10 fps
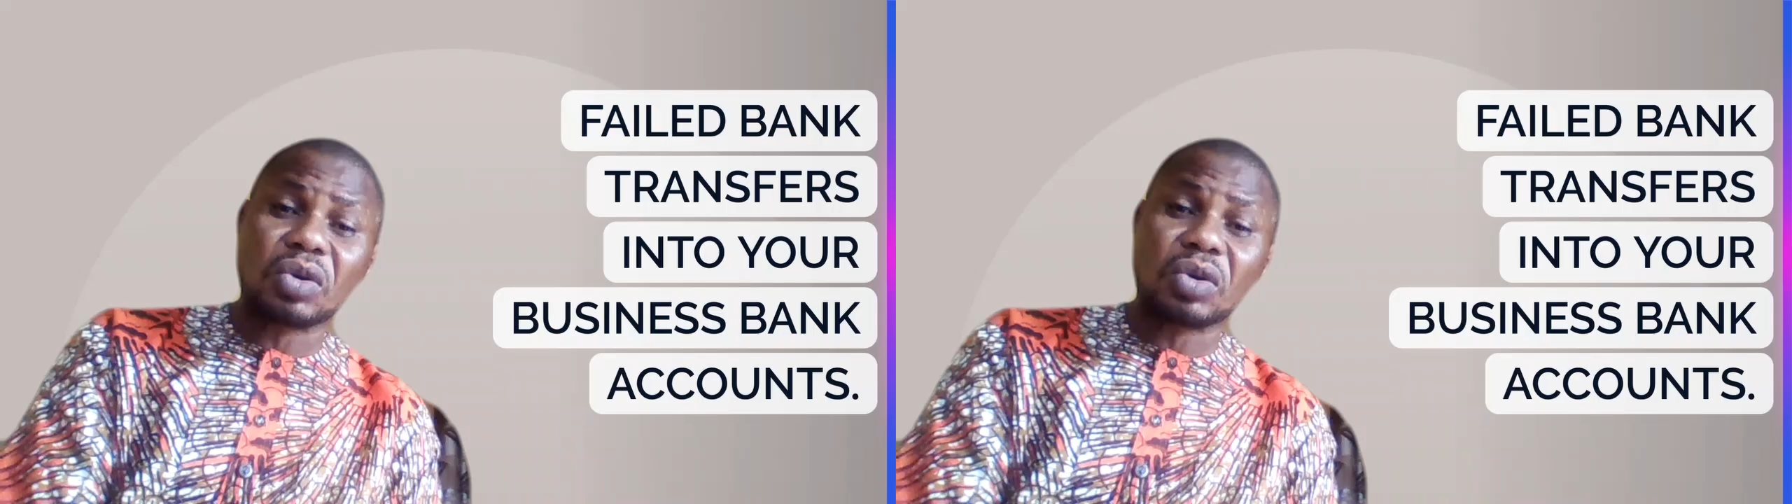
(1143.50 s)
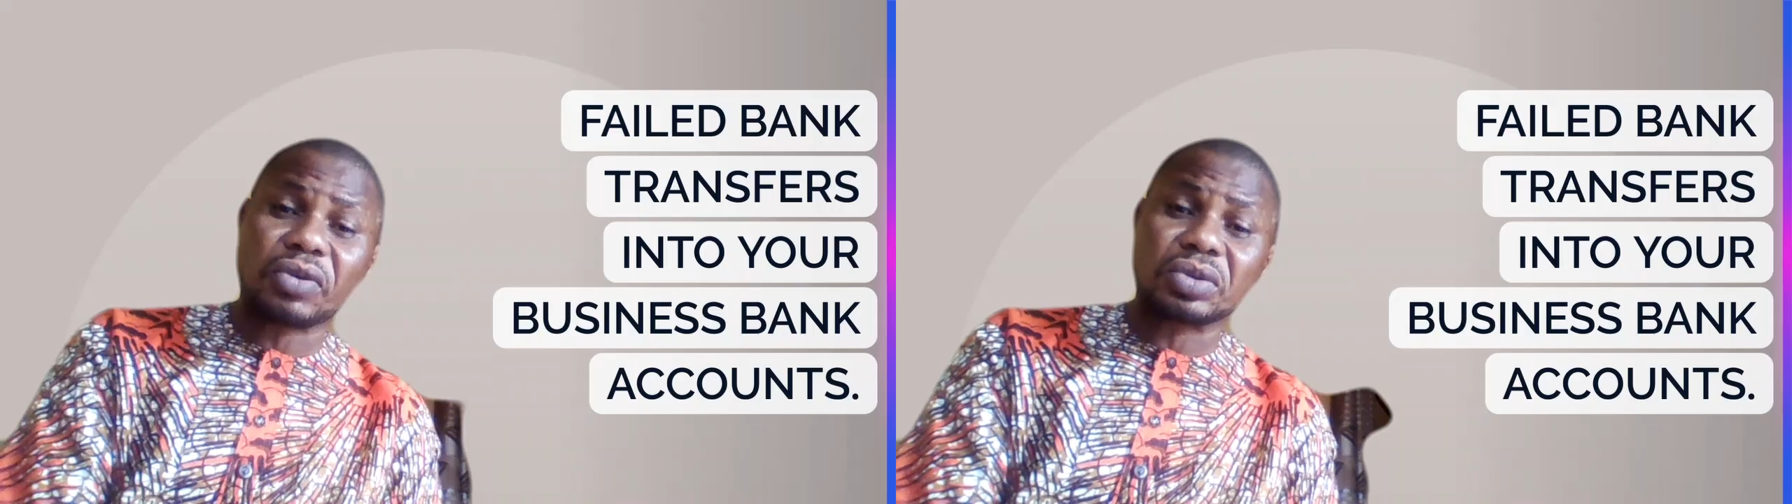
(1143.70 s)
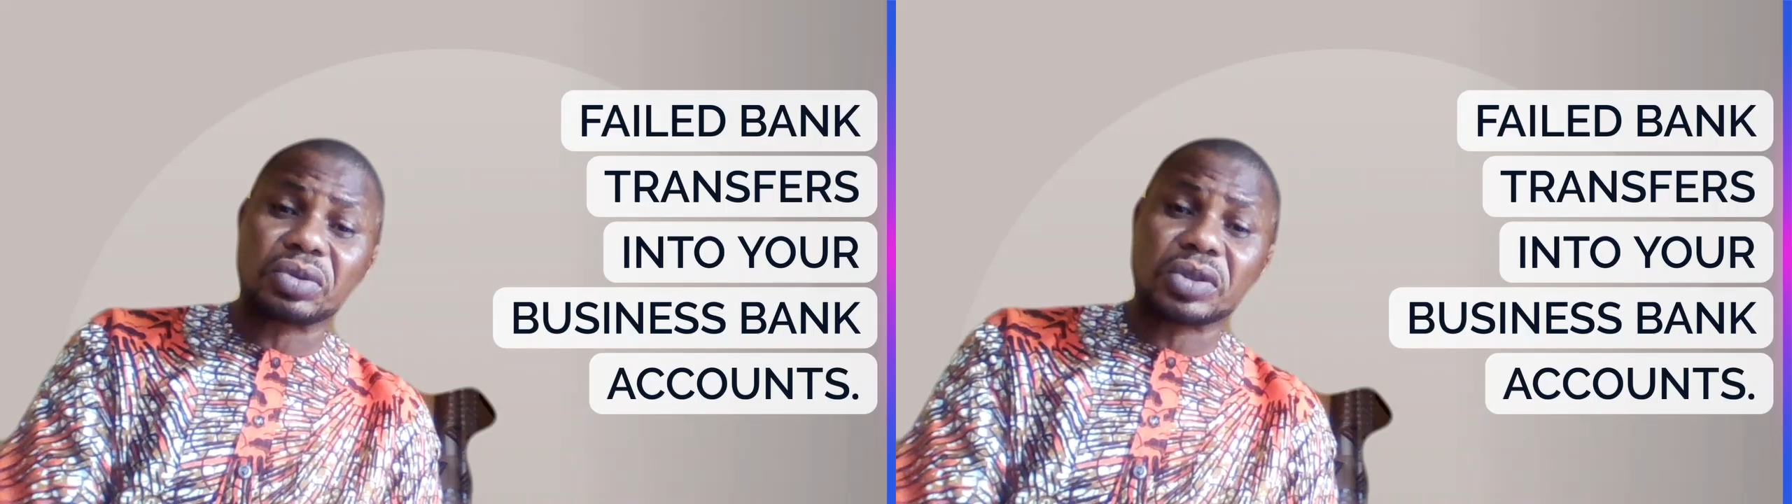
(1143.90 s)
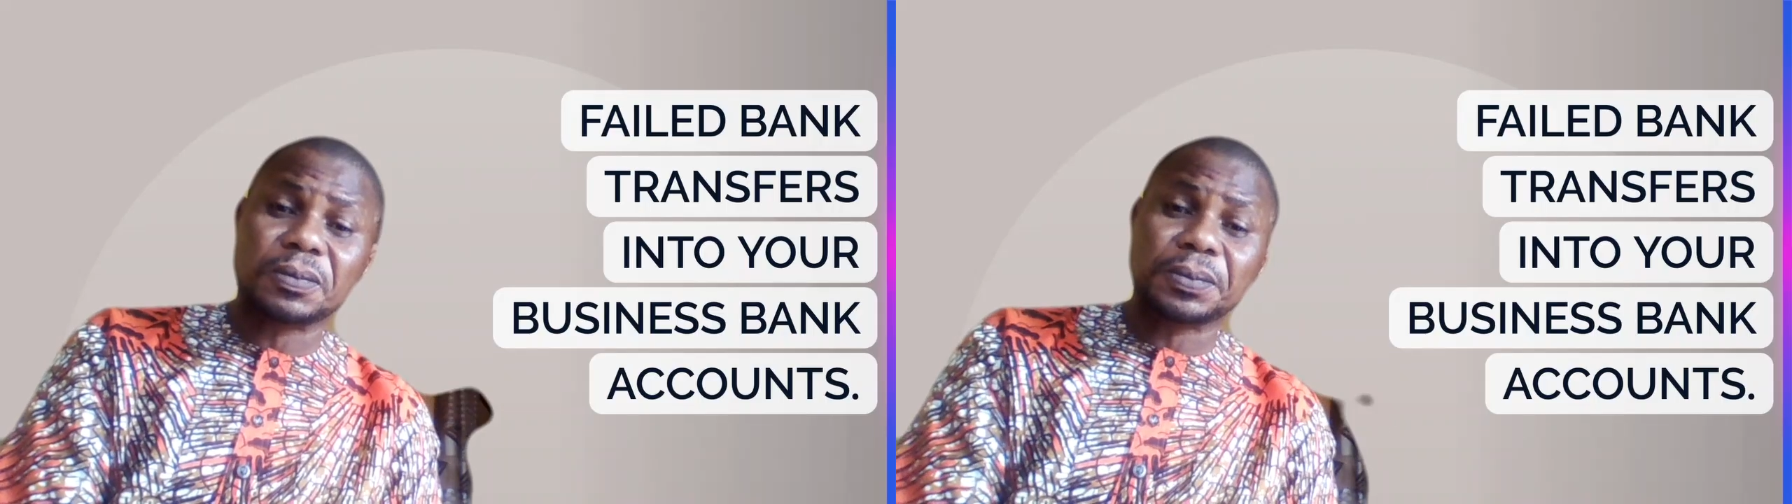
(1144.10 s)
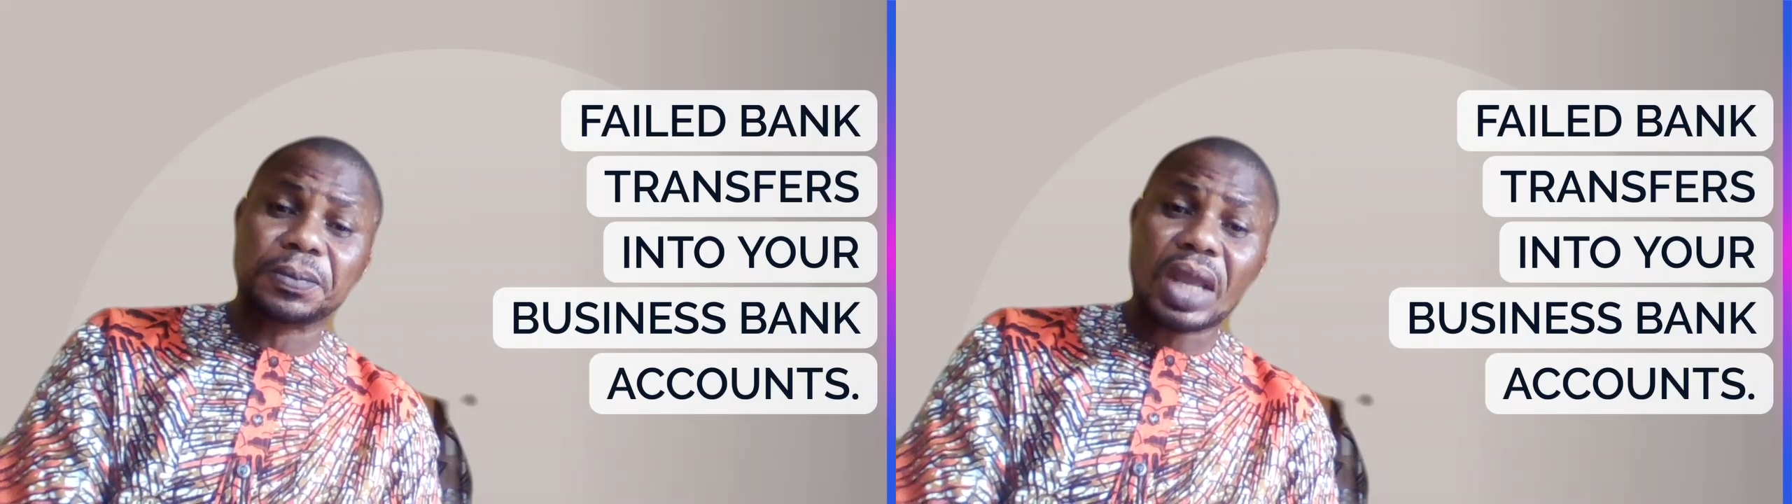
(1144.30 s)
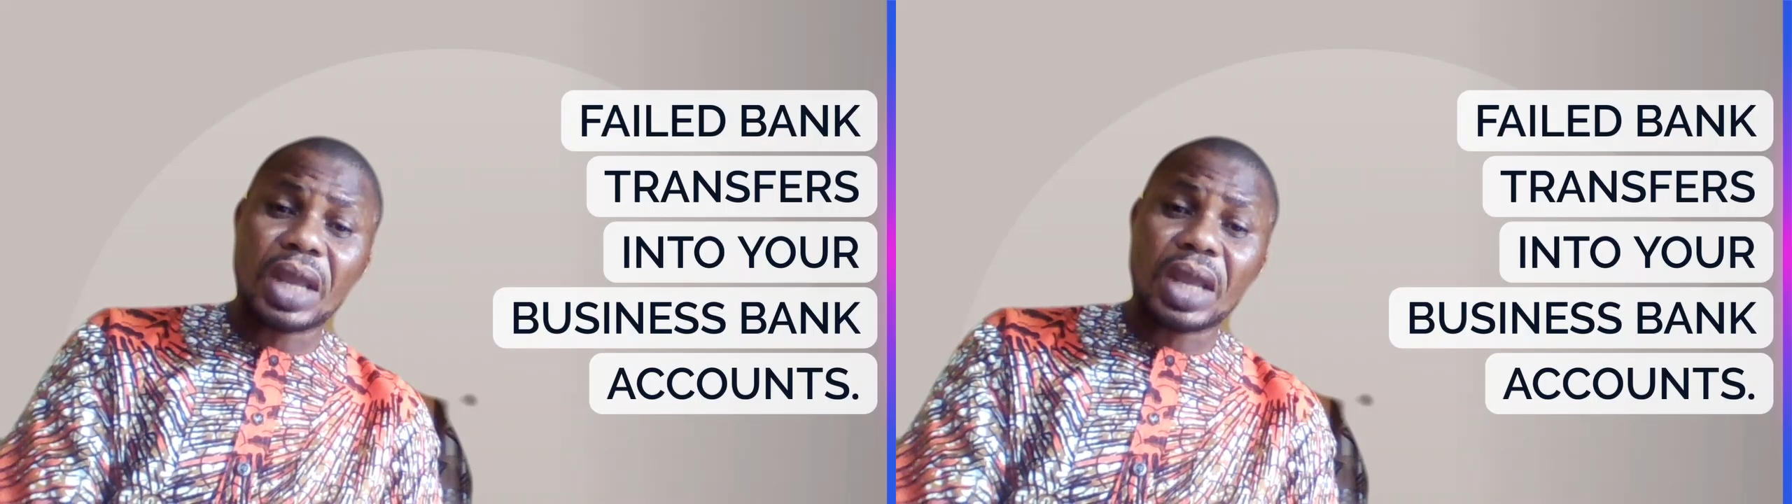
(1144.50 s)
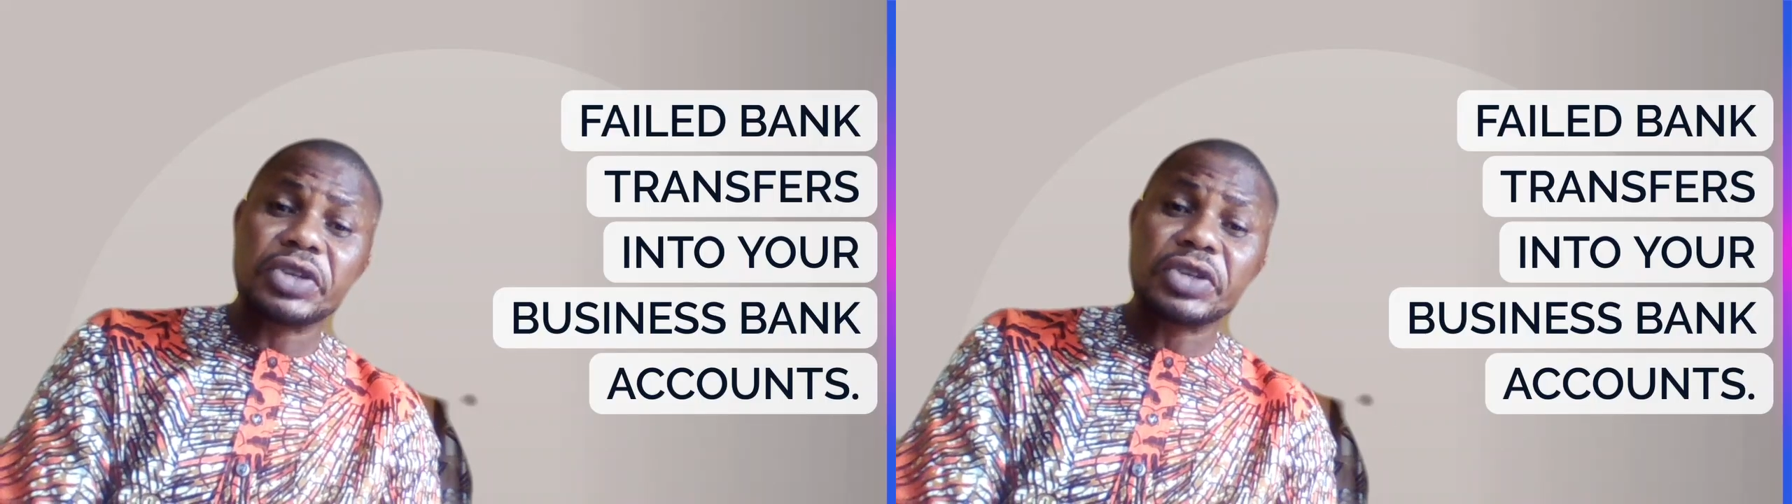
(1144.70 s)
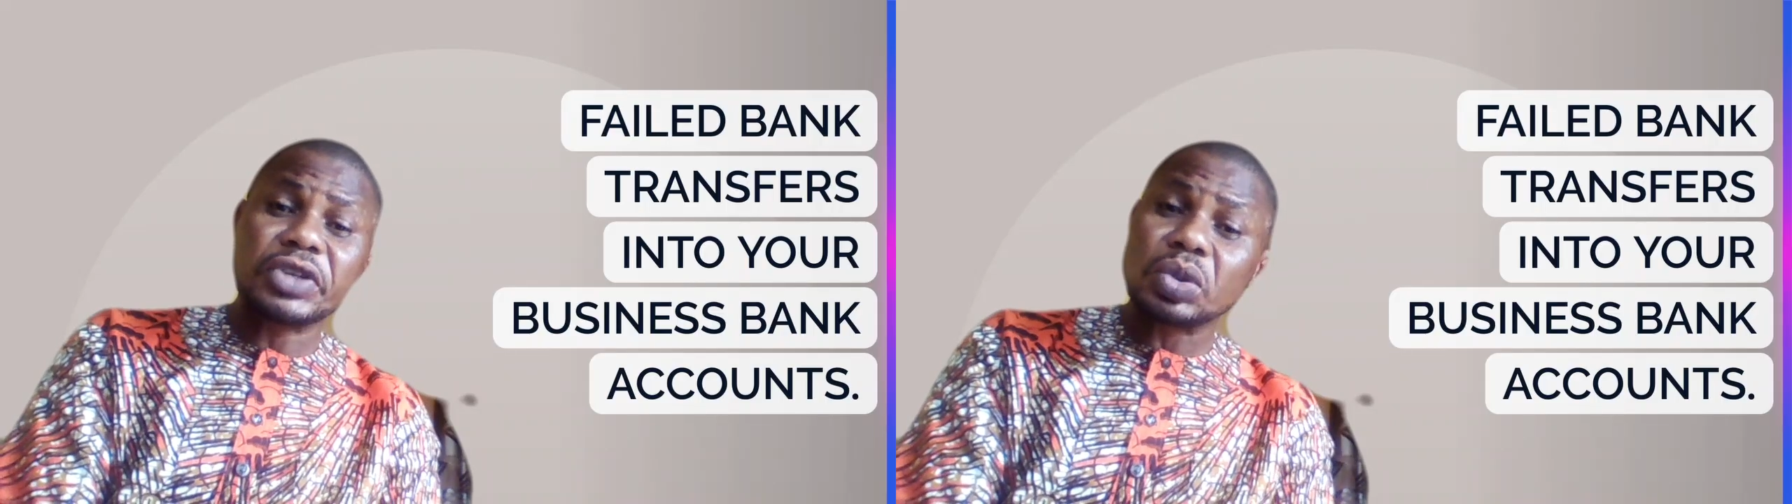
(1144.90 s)
in your front, and
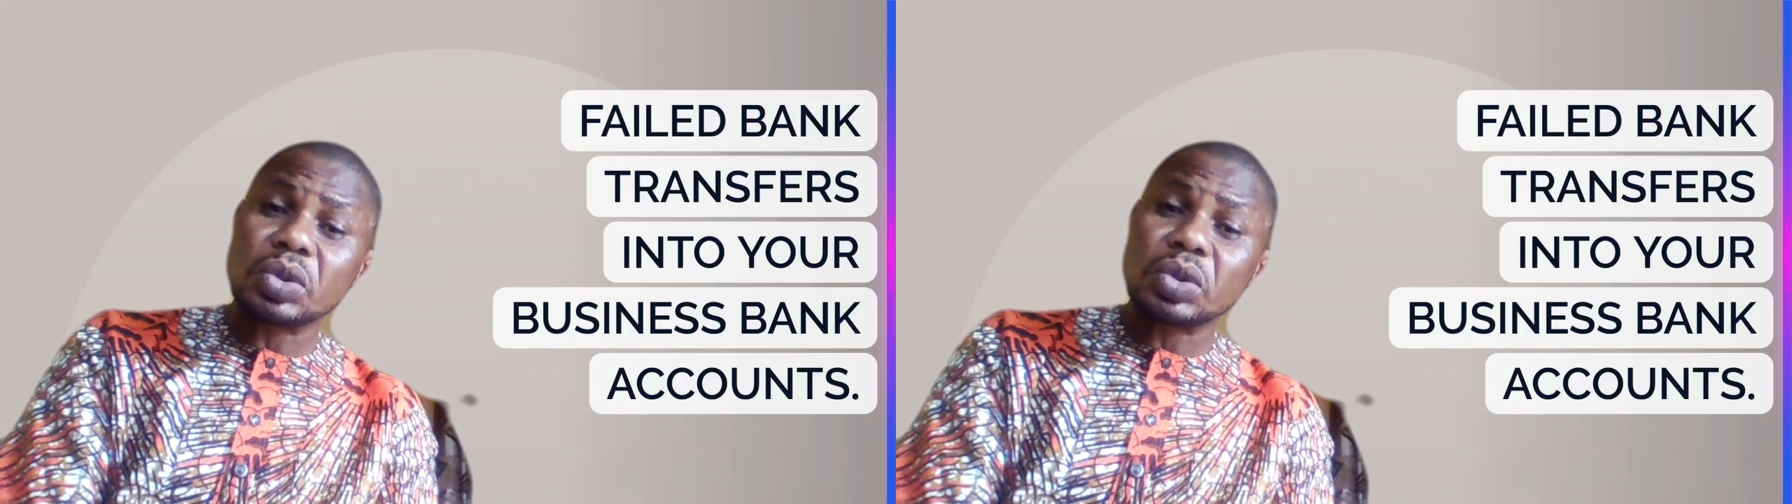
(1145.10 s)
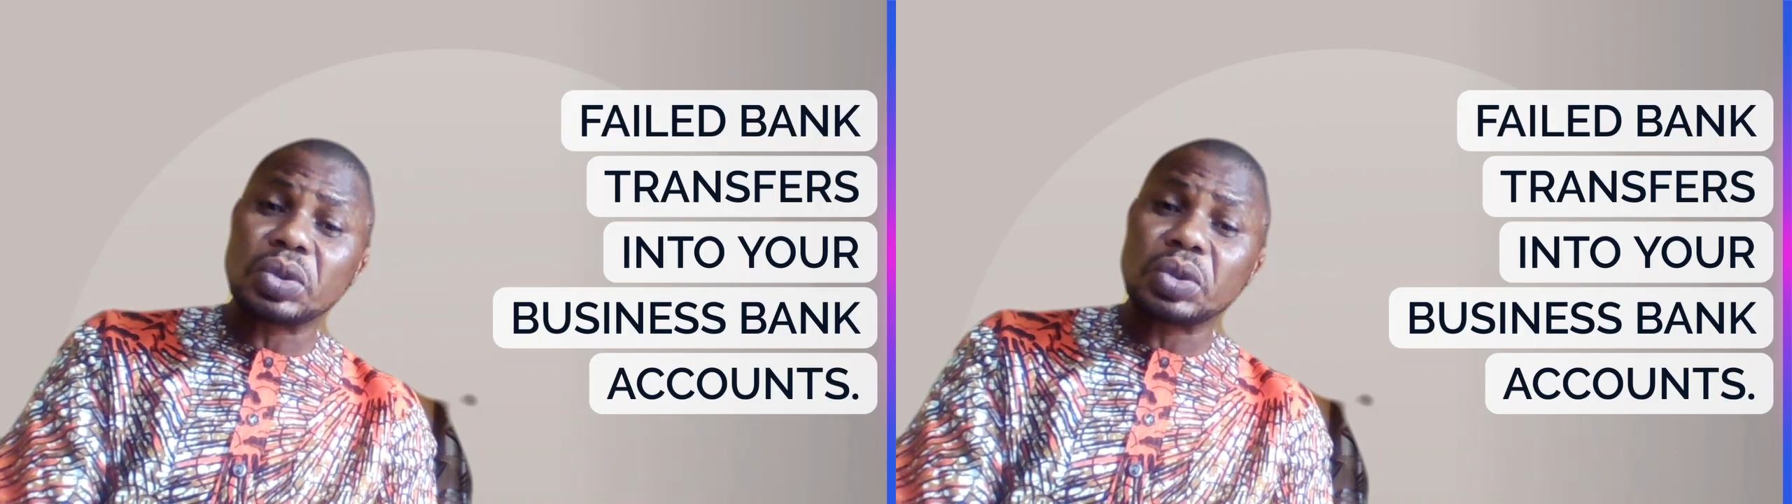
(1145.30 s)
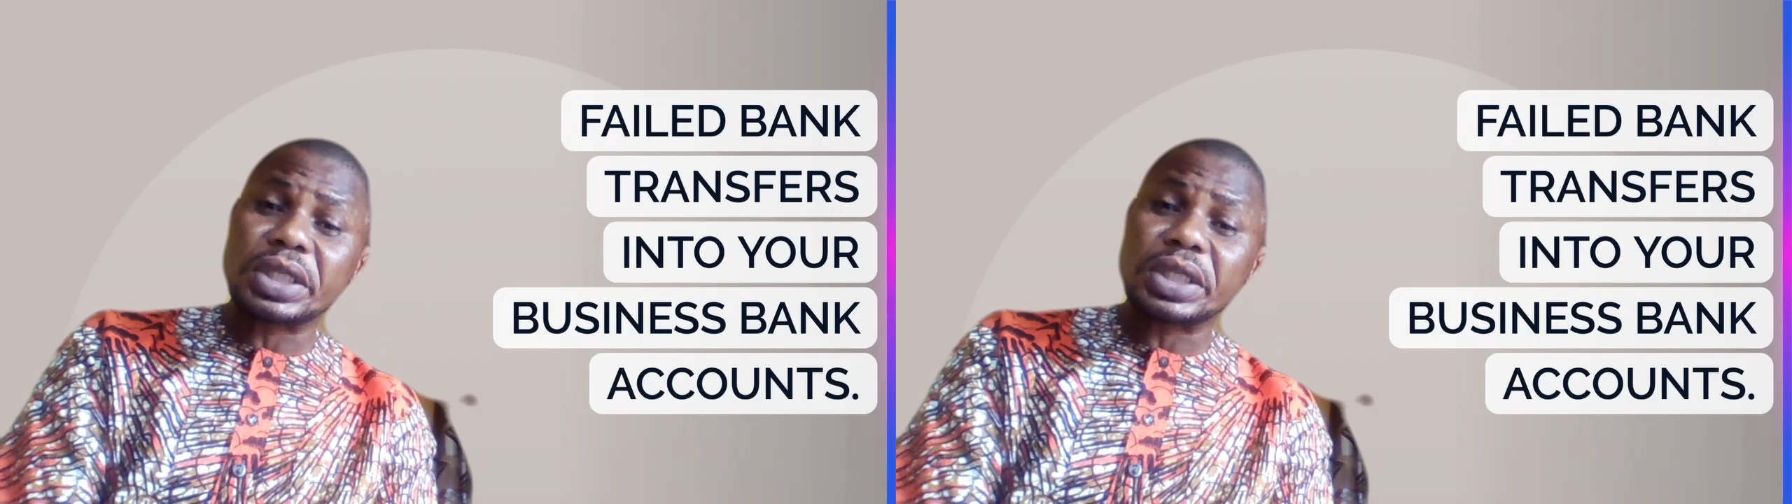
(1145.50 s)
even shows you the